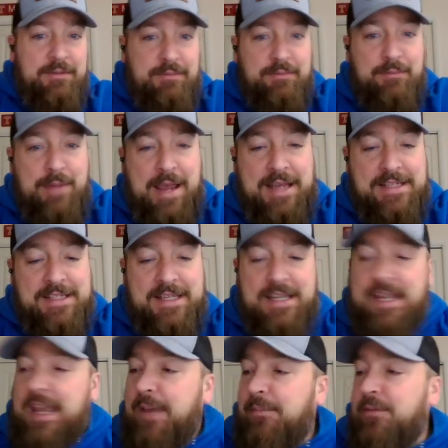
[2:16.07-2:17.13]
Maxey
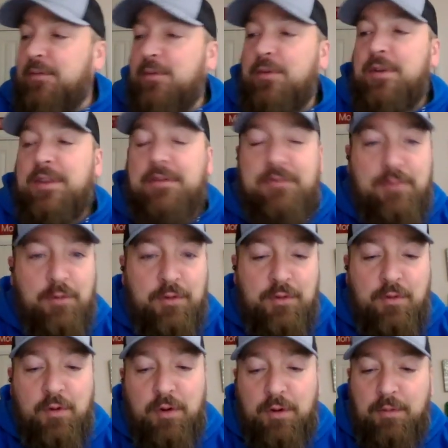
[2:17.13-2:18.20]
came through in the fourth
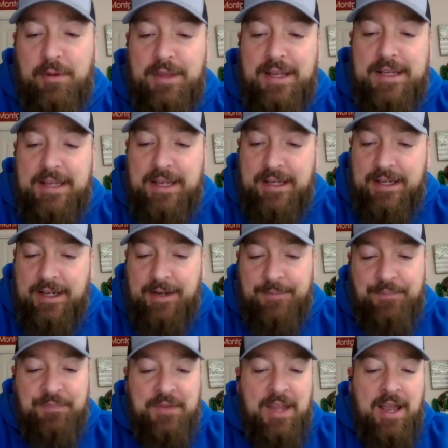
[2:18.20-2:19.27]
quarter when they needed
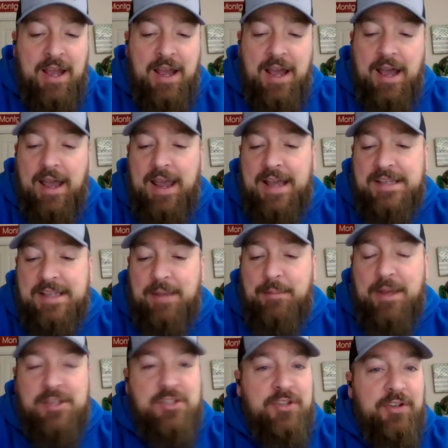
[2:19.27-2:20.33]
him. As I
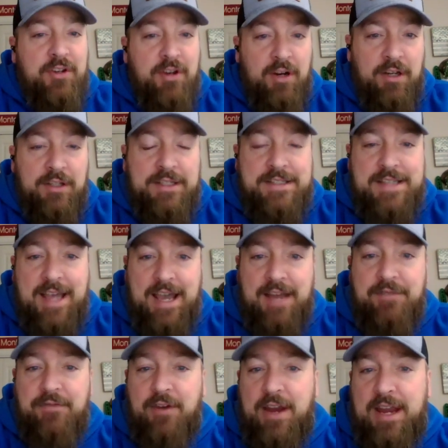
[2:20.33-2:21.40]
mentioned, they're currently
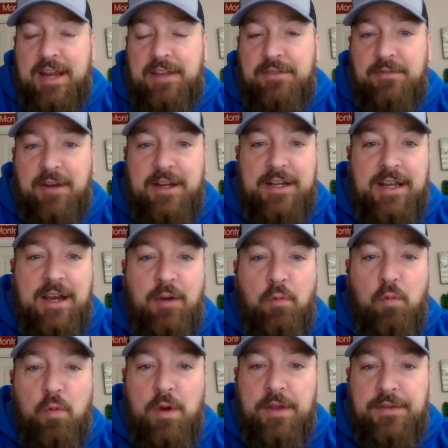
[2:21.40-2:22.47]
tied for 8th right now
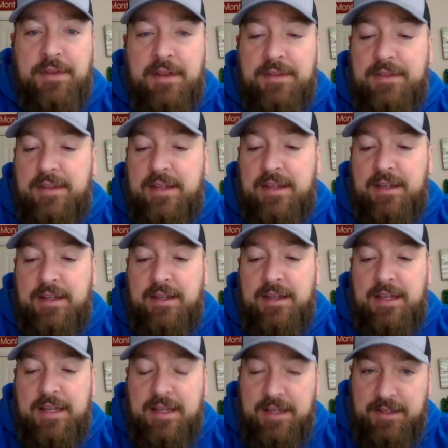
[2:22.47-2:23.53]
with the
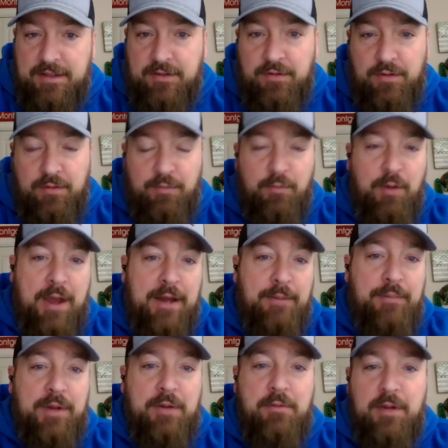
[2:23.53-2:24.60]
Heat, who had a
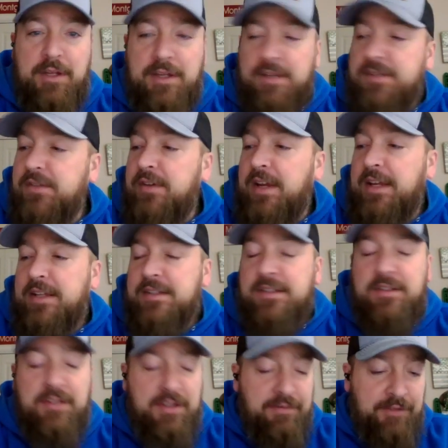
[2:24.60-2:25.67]
big win yesterday against
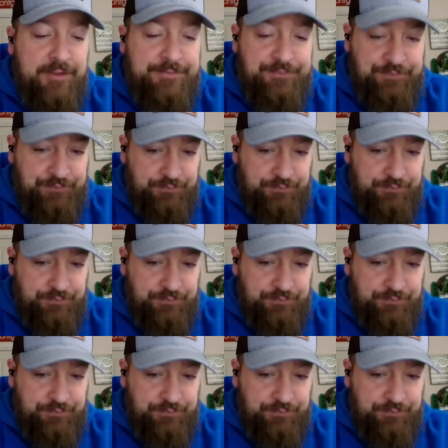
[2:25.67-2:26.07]
Cleveland.